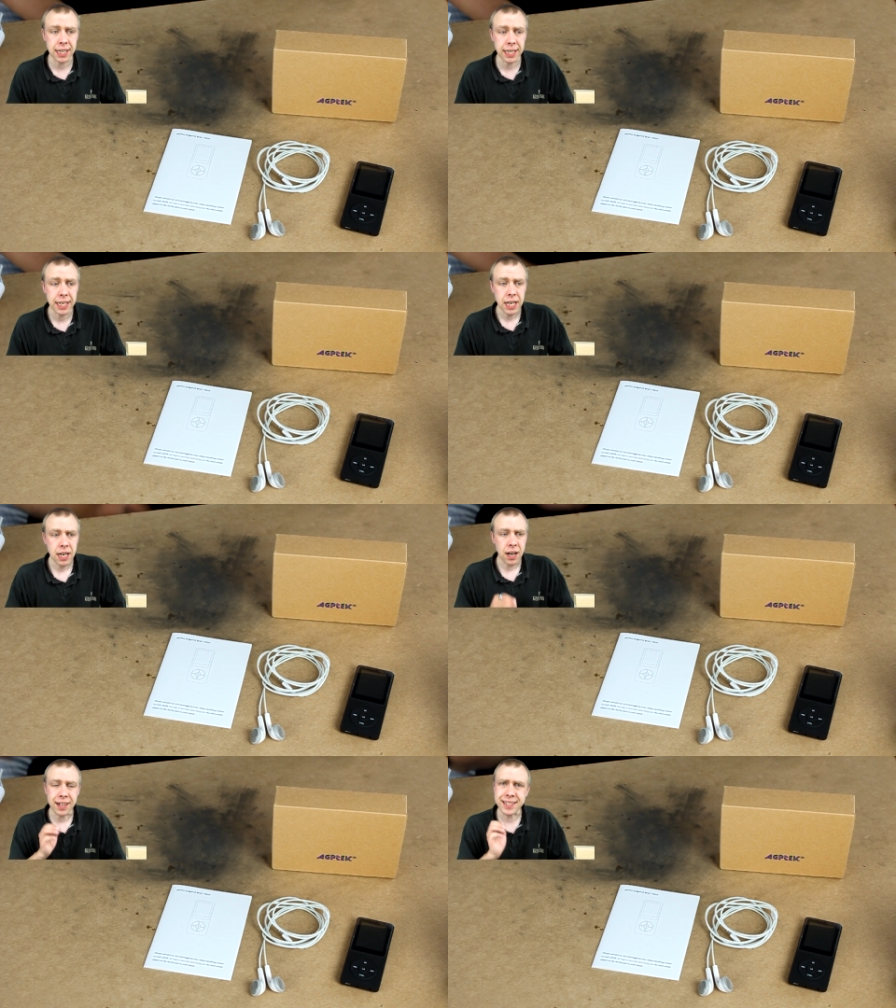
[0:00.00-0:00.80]

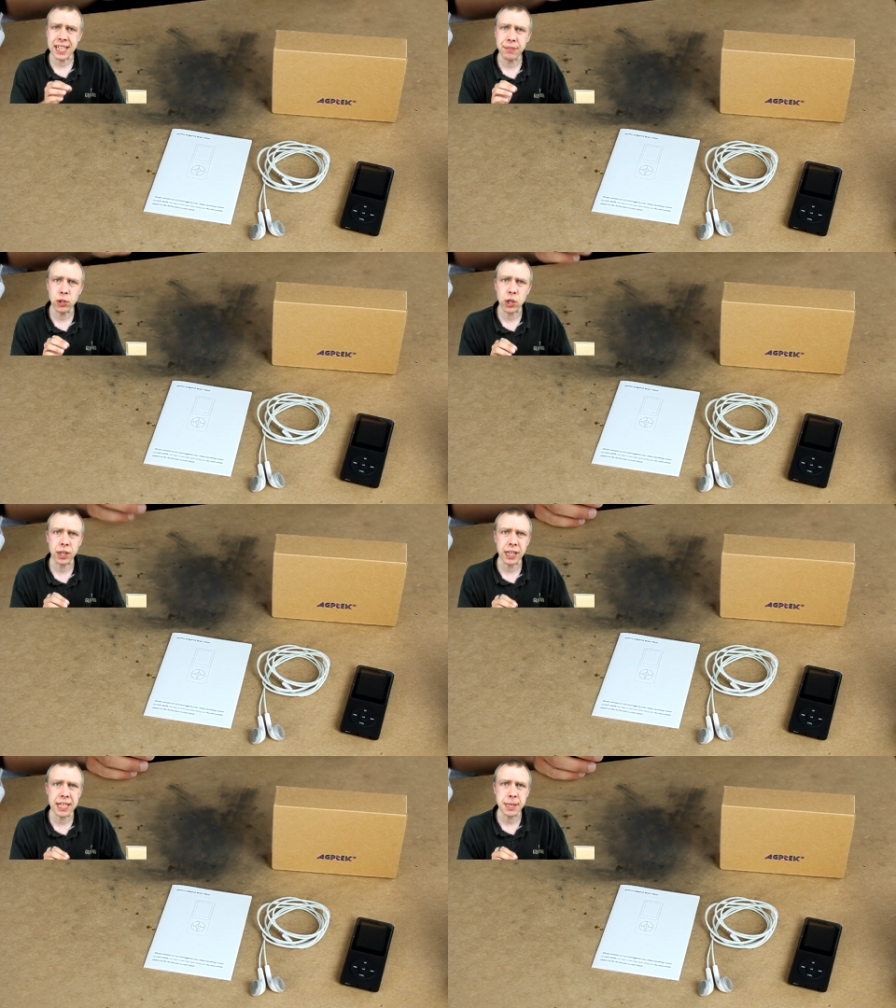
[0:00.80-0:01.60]
I did have a look
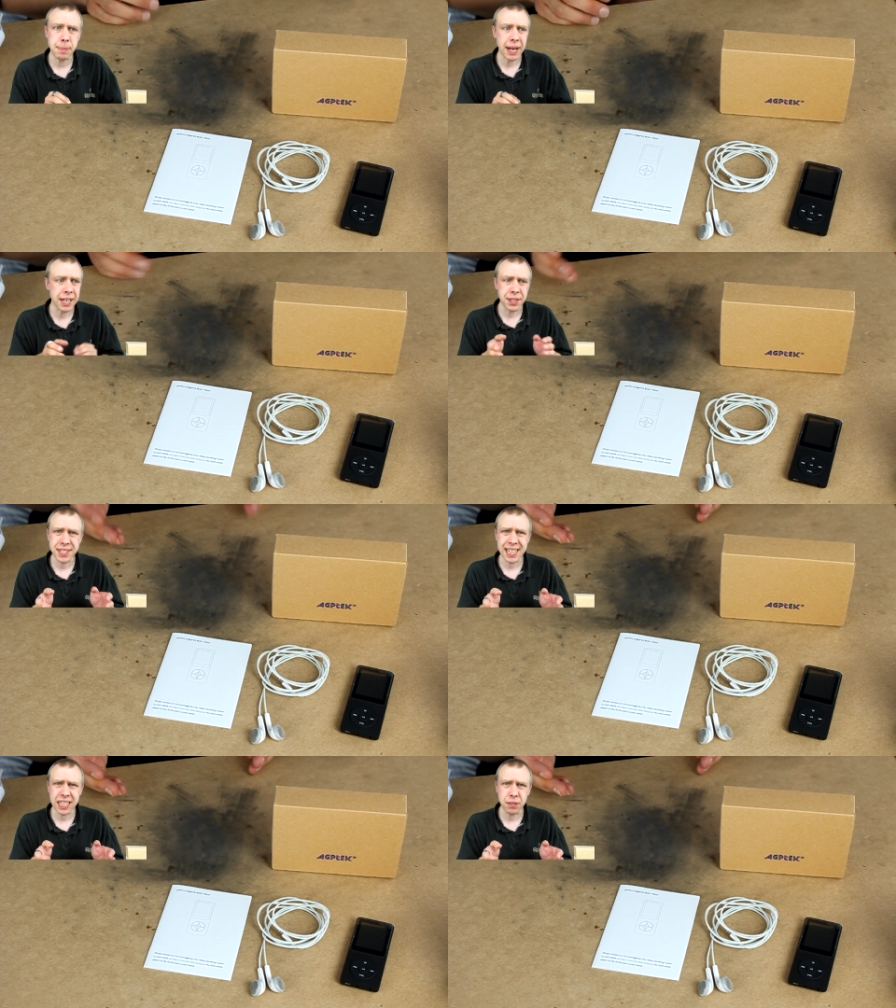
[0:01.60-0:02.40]
on eBay, and they're
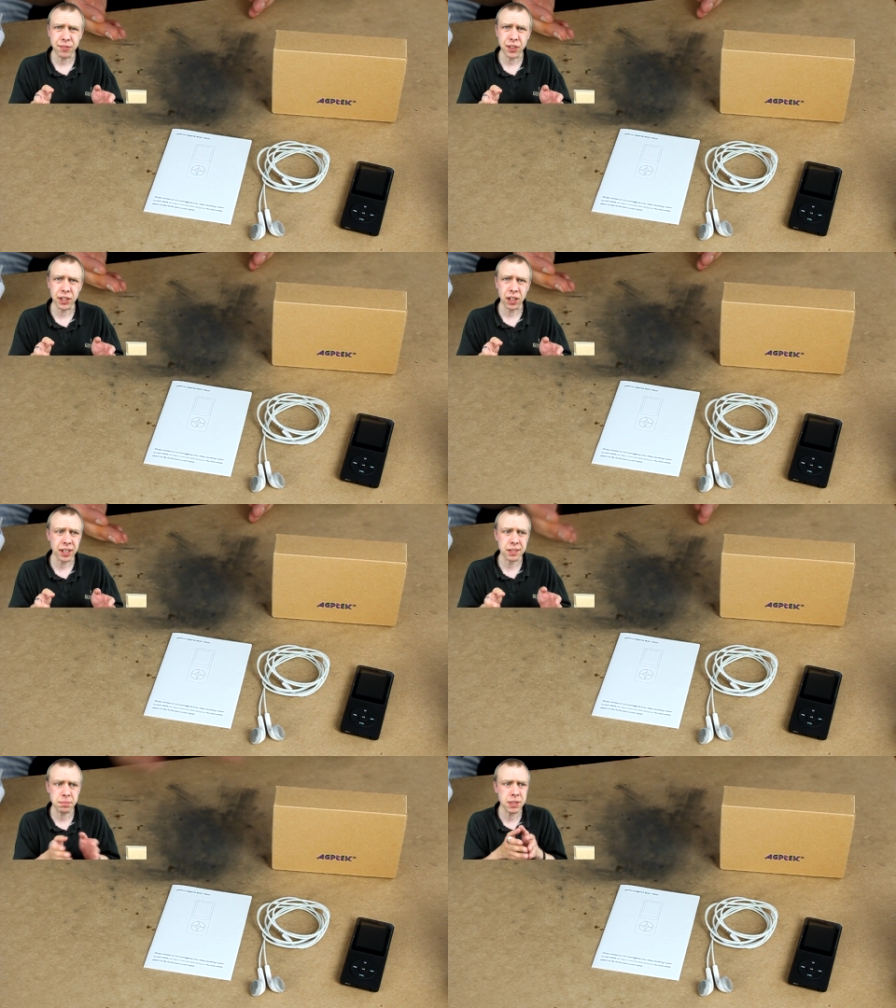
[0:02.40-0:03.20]
selling them for
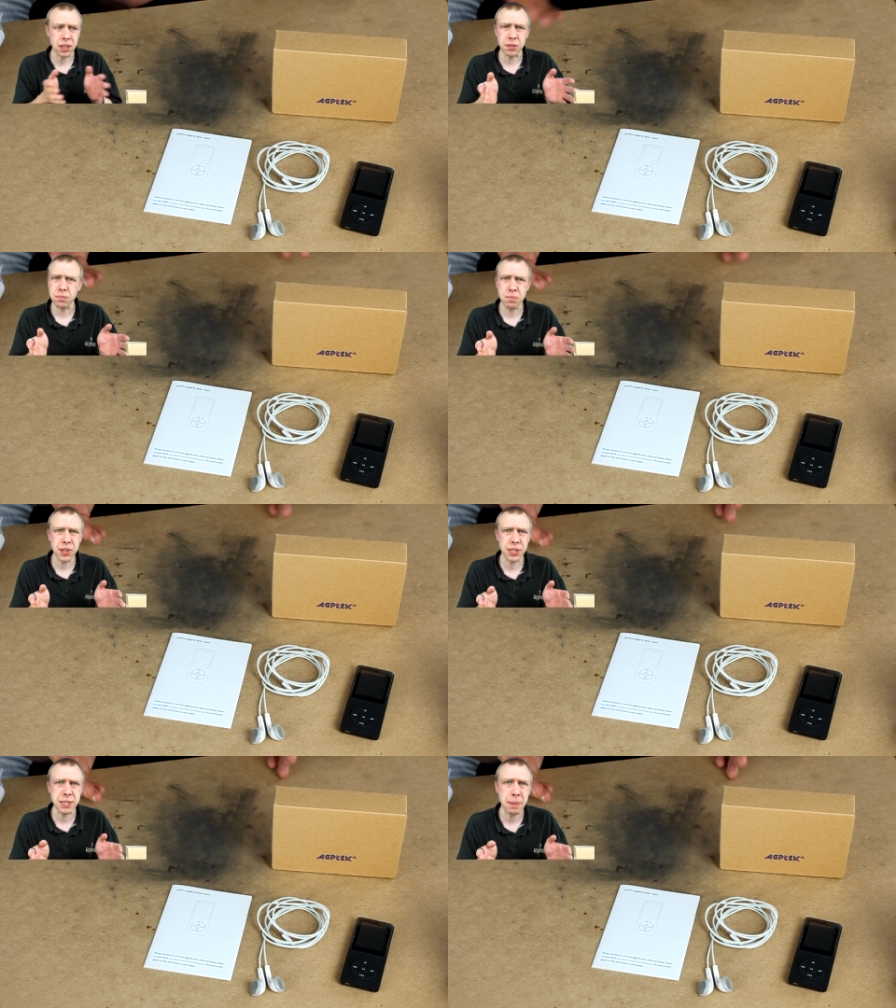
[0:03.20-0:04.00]
like,
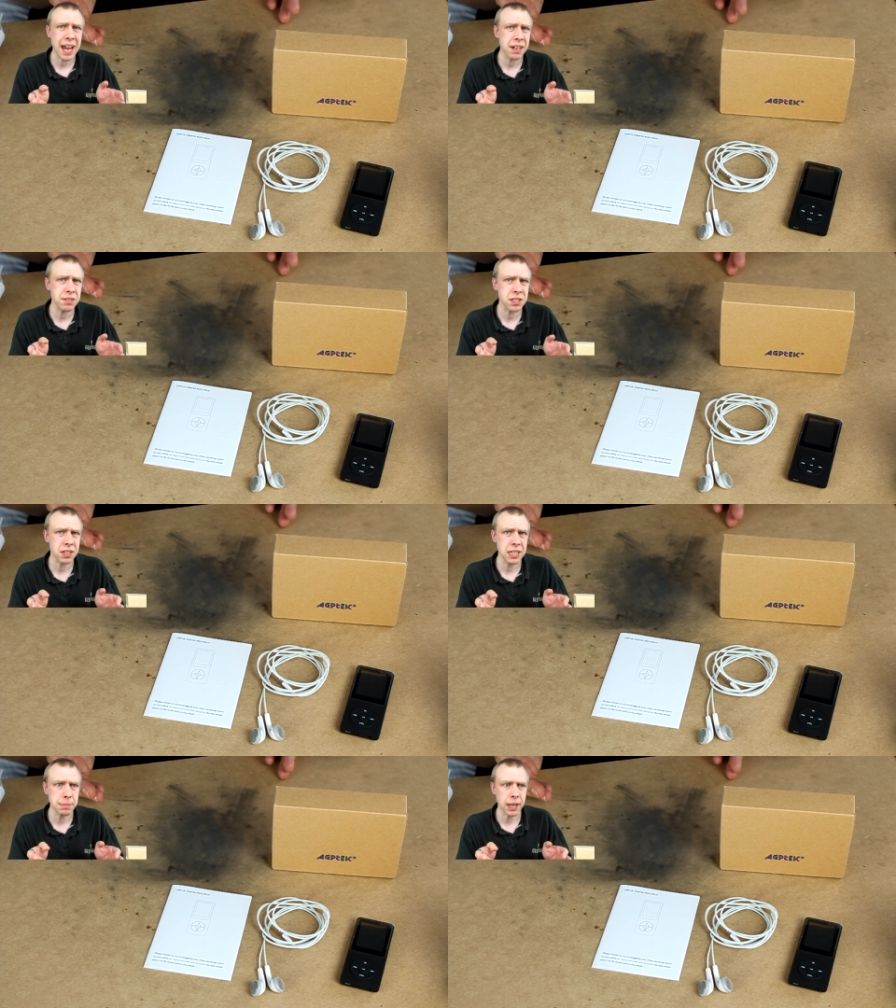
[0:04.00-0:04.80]
£30 on
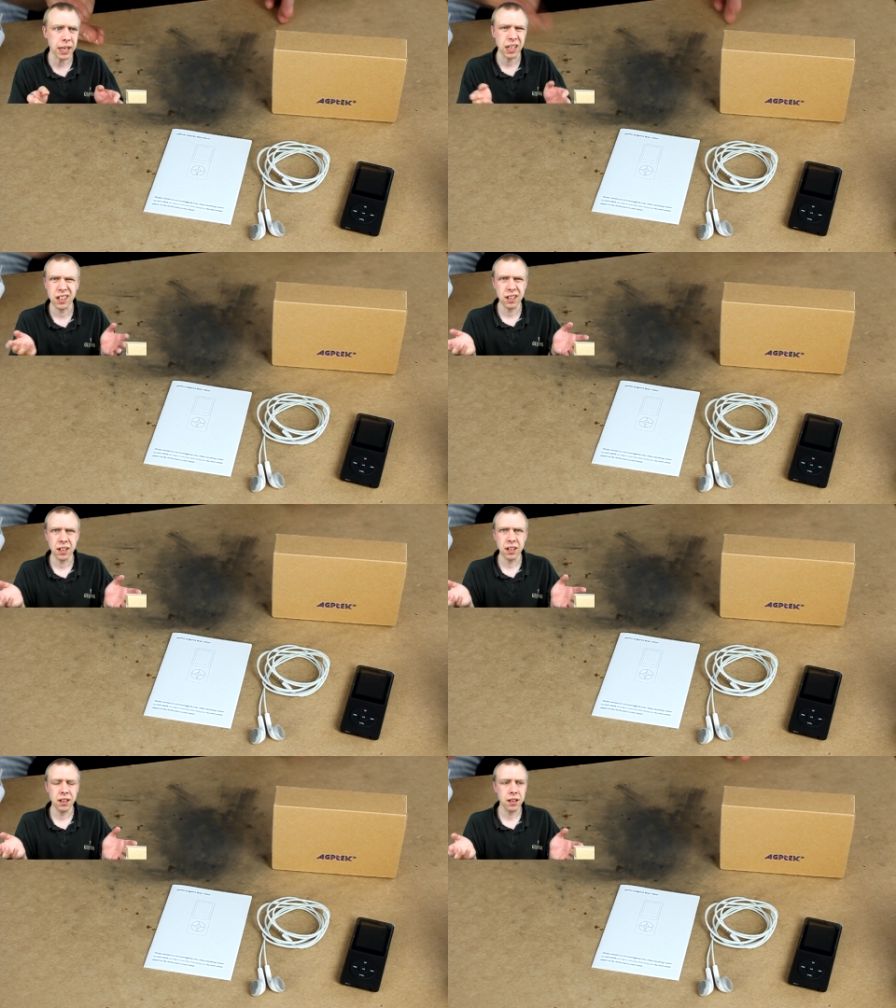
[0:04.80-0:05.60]
eBay.
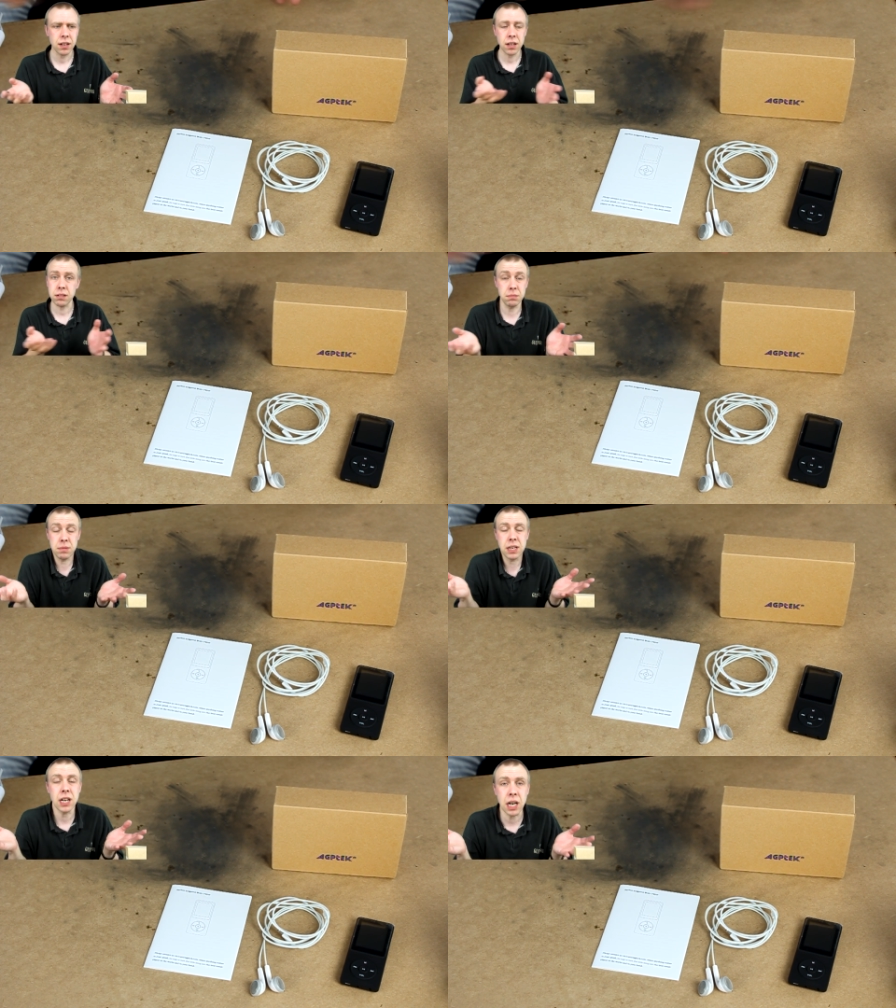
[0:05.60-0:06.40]

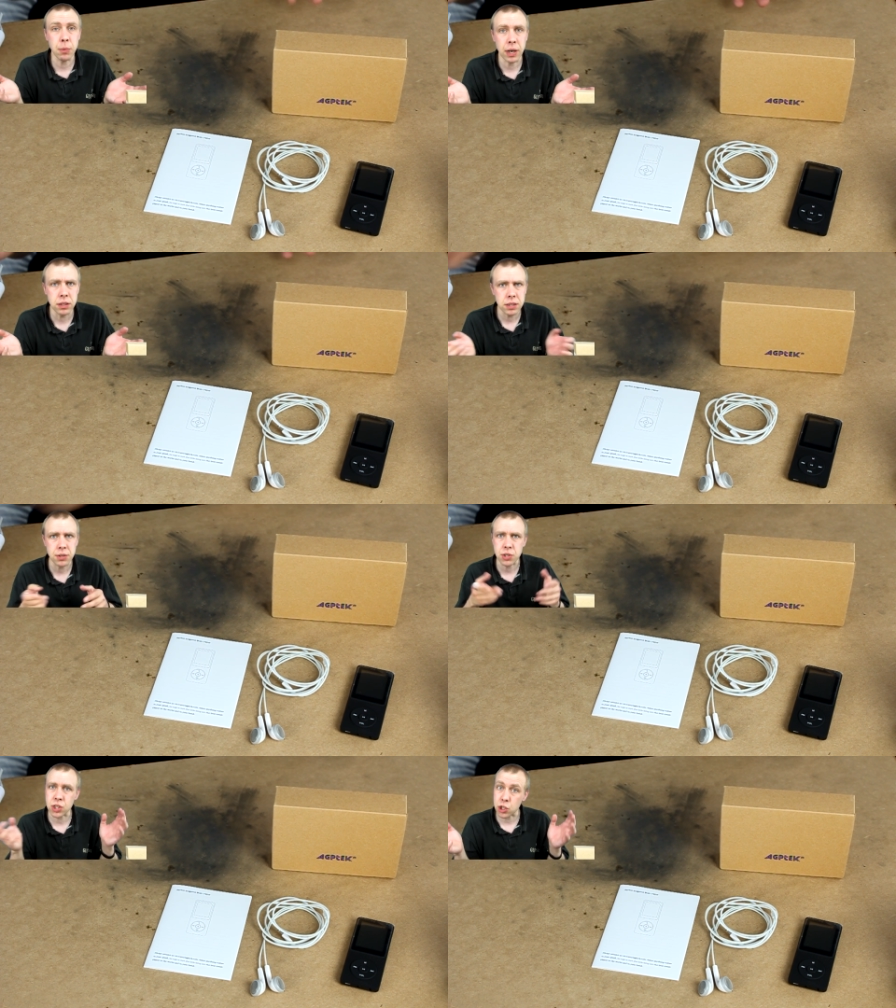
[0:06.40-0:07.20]
Oh well, you
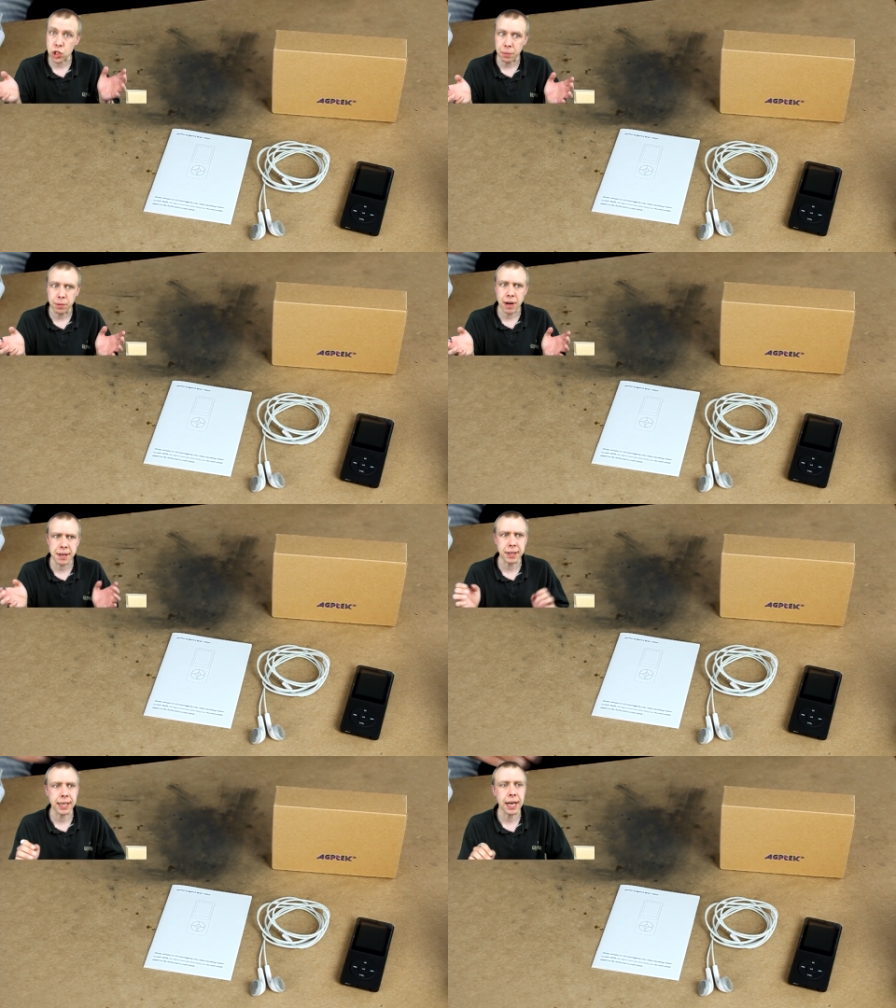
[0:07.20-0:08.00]
just got to shop
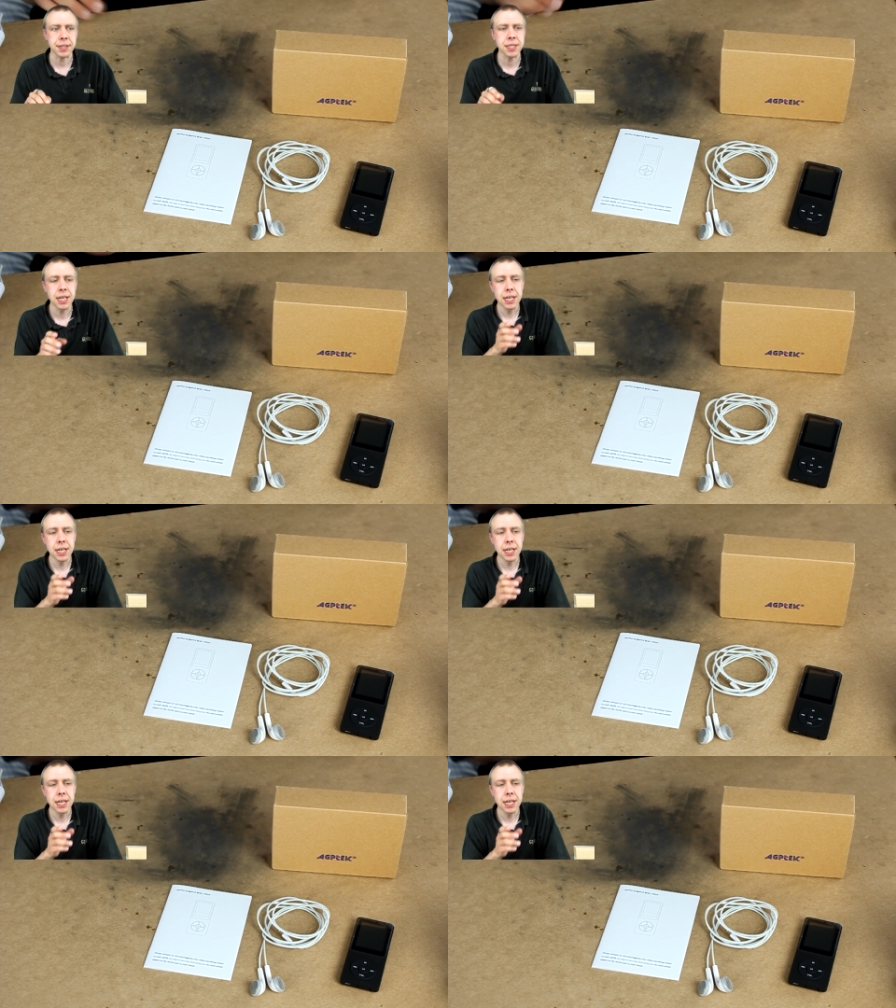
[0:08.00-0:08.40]
around, I guess.